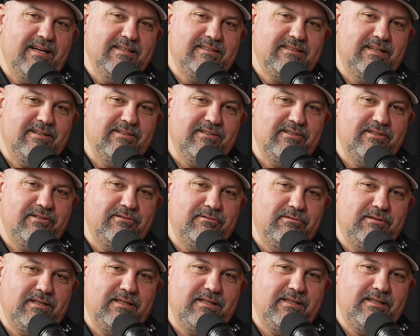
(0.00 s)
I, I tell you,
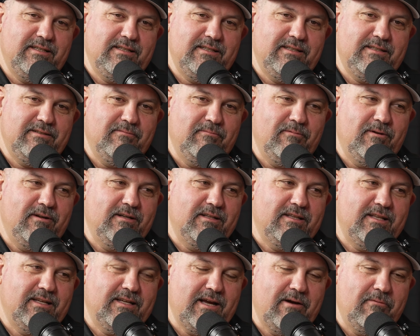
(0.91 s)
the one
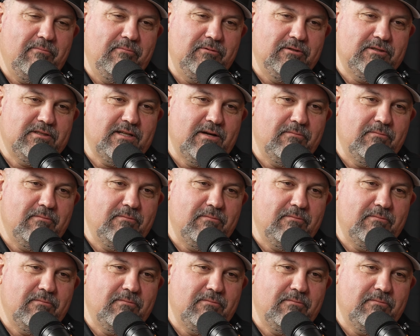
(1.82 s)
thing I wish